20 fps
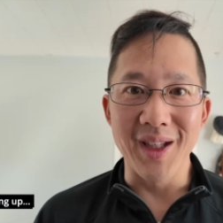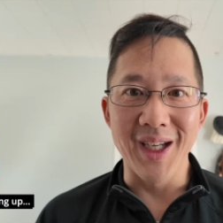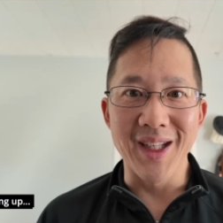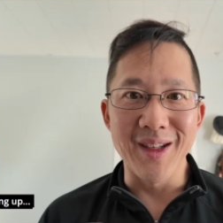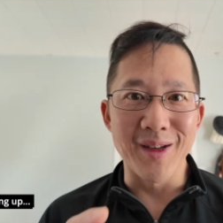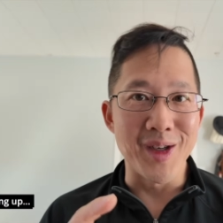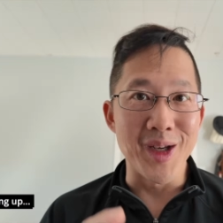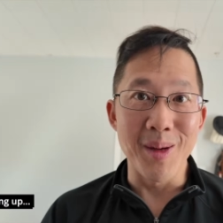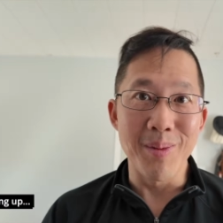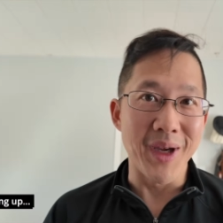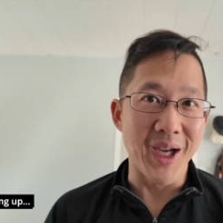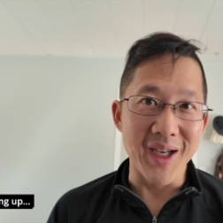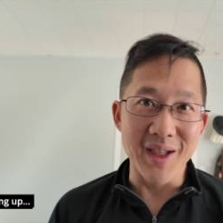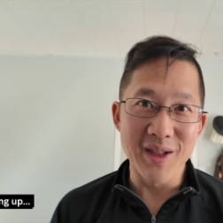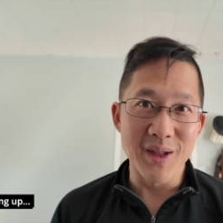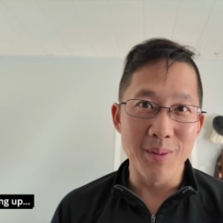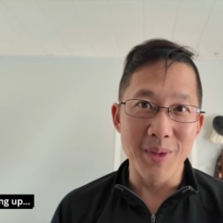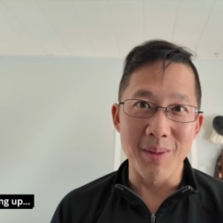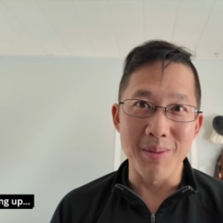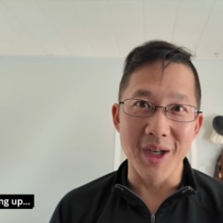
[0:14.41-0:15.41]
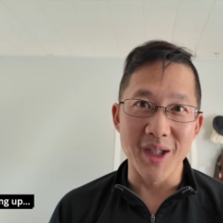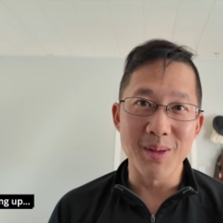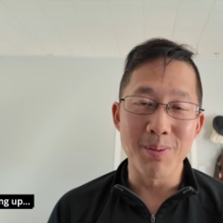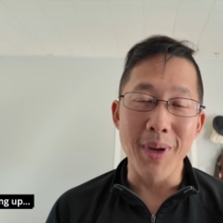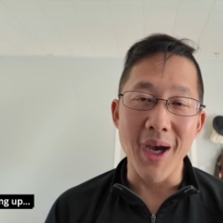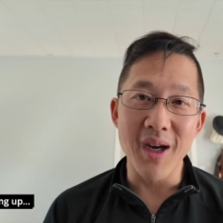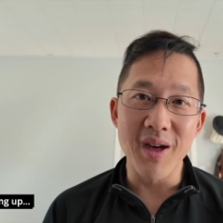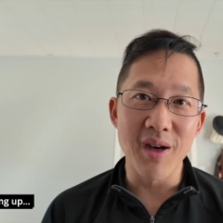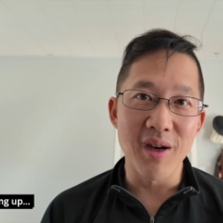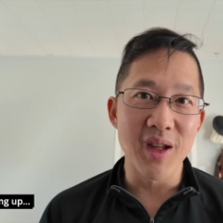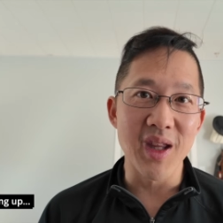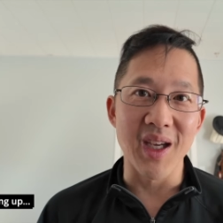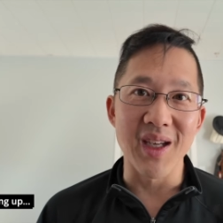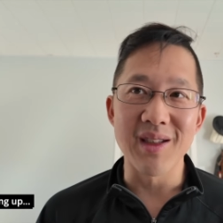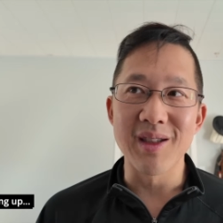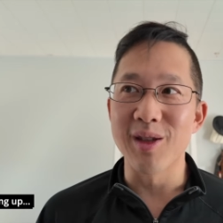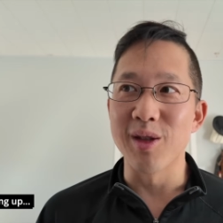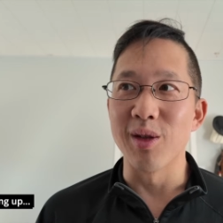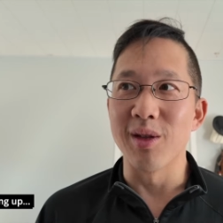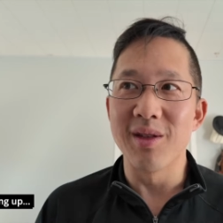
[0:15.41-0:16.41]
Like their knee pain should be much better. They
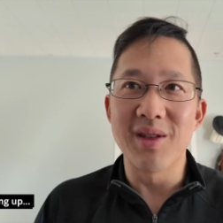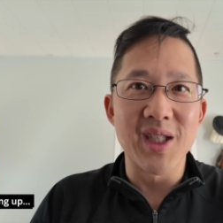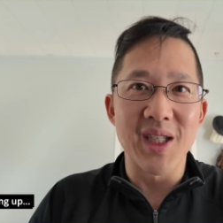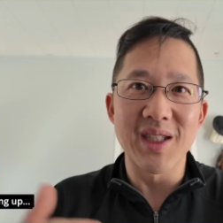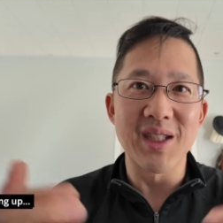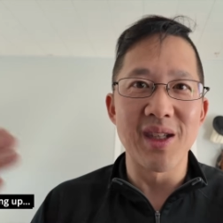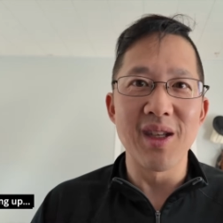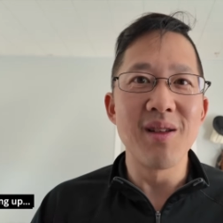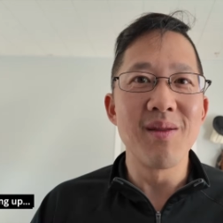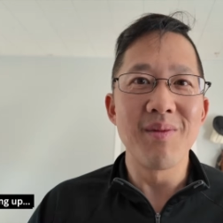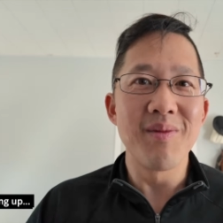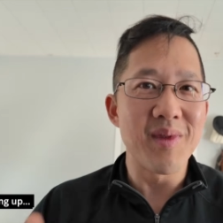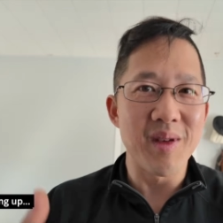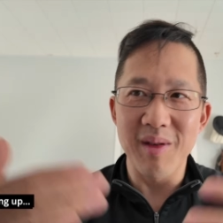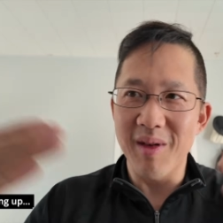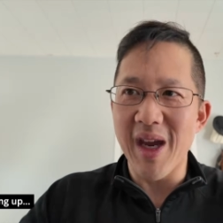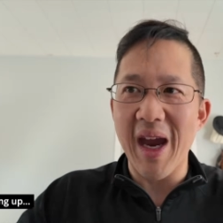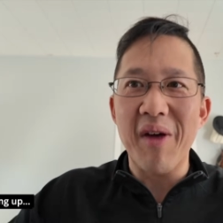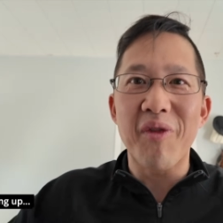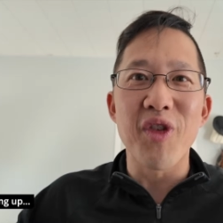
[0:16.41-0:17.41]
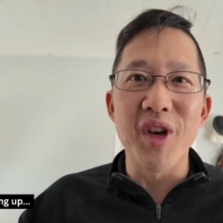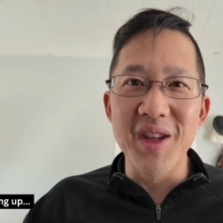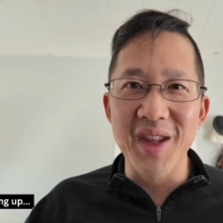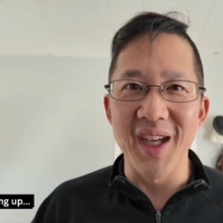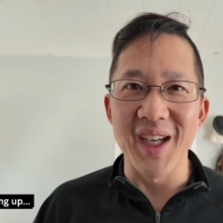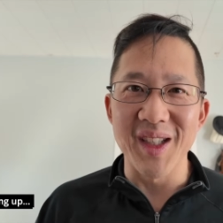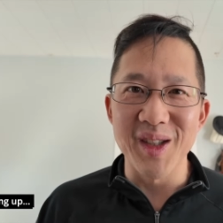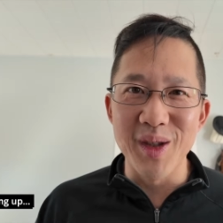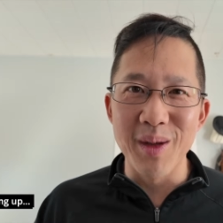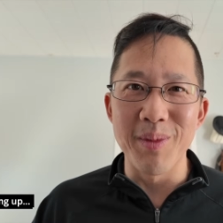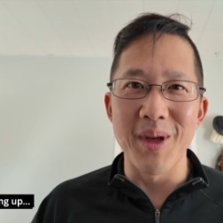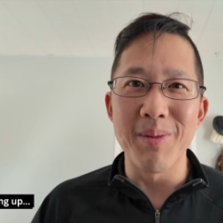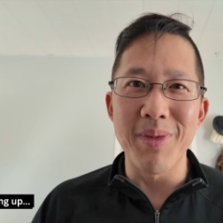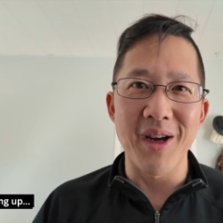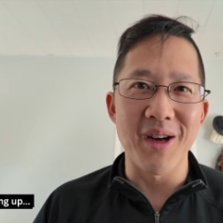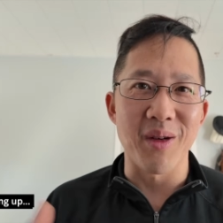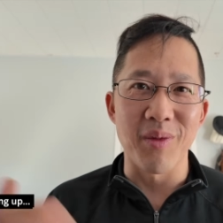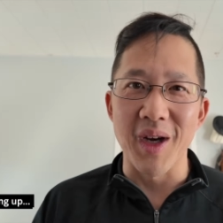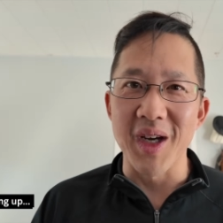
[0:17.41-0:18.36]
should just, everything should be better.